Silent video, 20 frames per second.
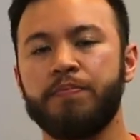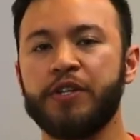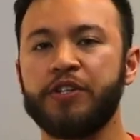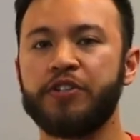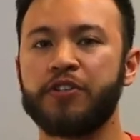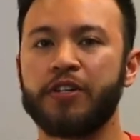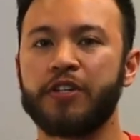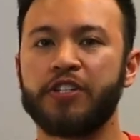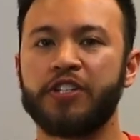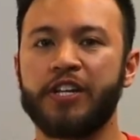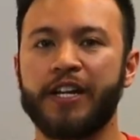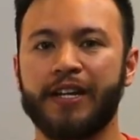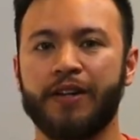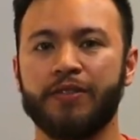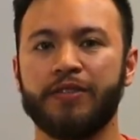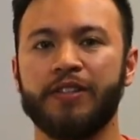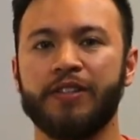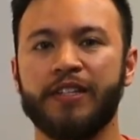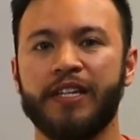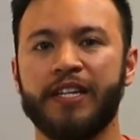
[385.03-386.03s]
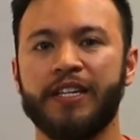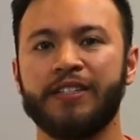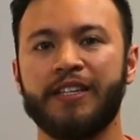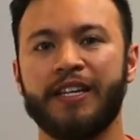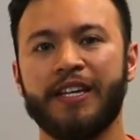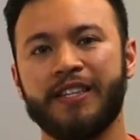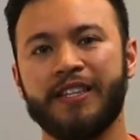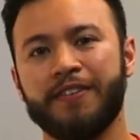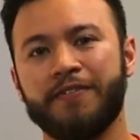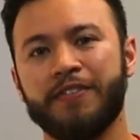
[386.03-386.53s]
be sure to check out the links
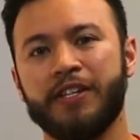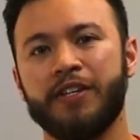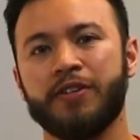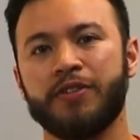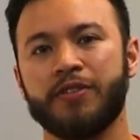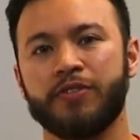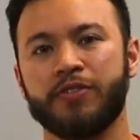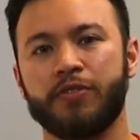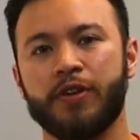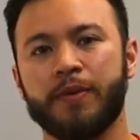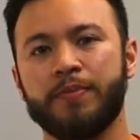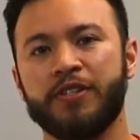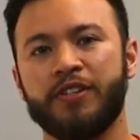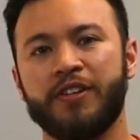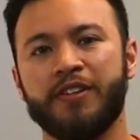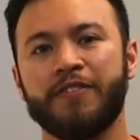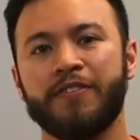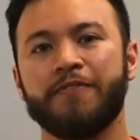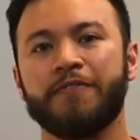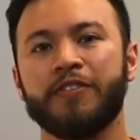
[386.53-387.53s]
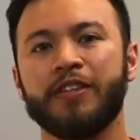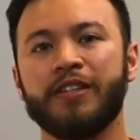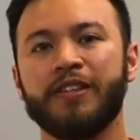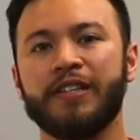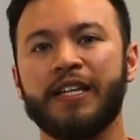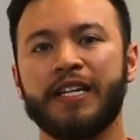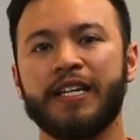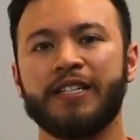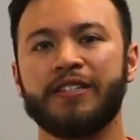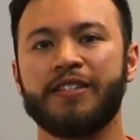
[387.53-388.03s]
in the video description for the
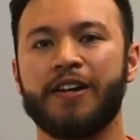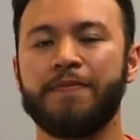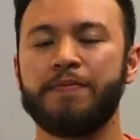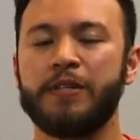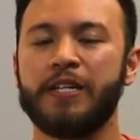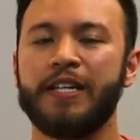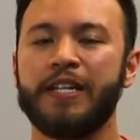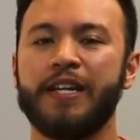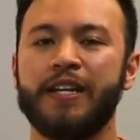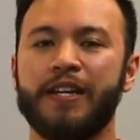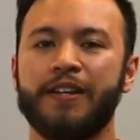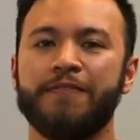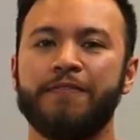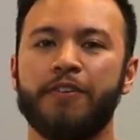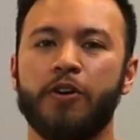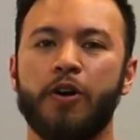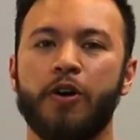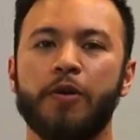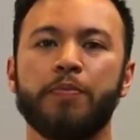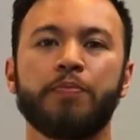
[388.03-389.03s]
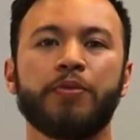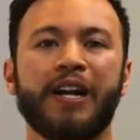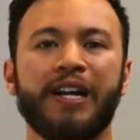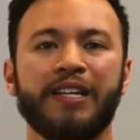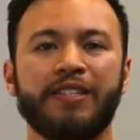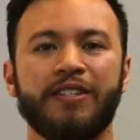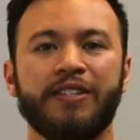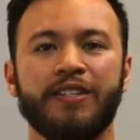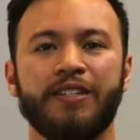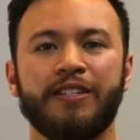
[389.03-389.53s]
latest up-to-date info on
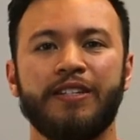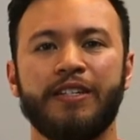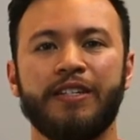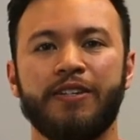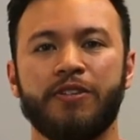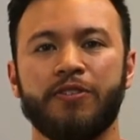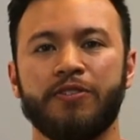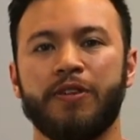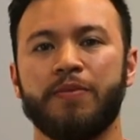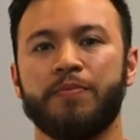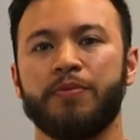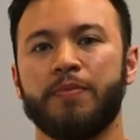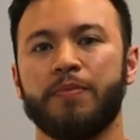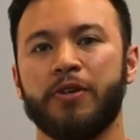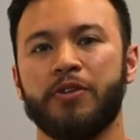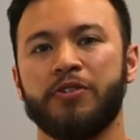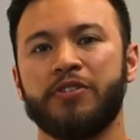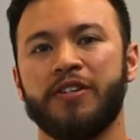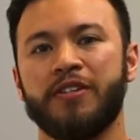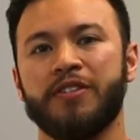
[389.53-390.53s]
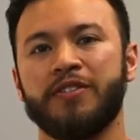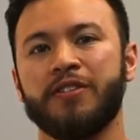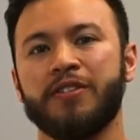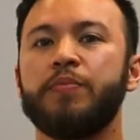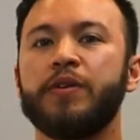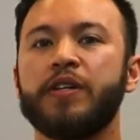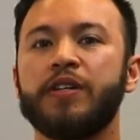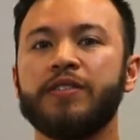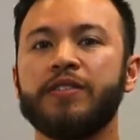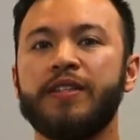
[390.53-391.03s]
pricing, deals, and promotions,
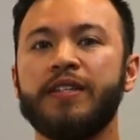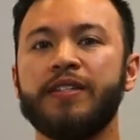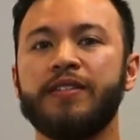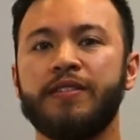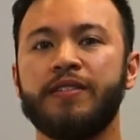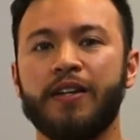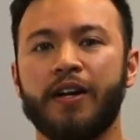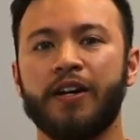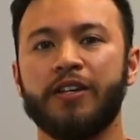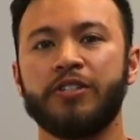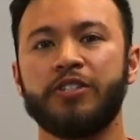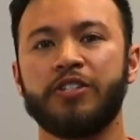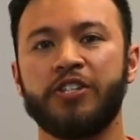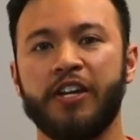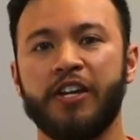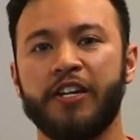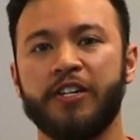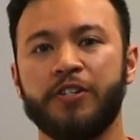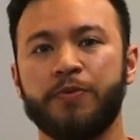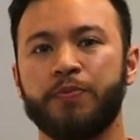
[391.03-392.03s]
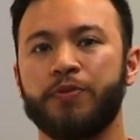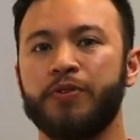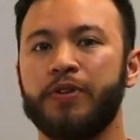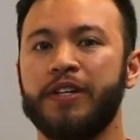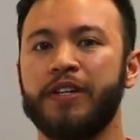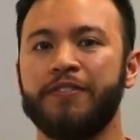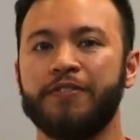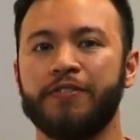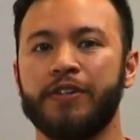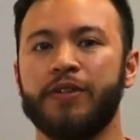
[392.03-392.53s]
because this does change
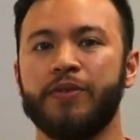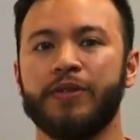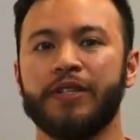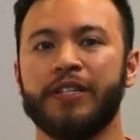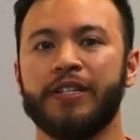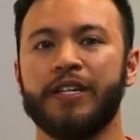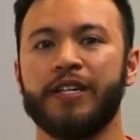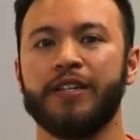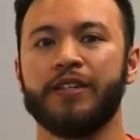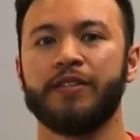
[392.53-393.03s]
pretty frequently.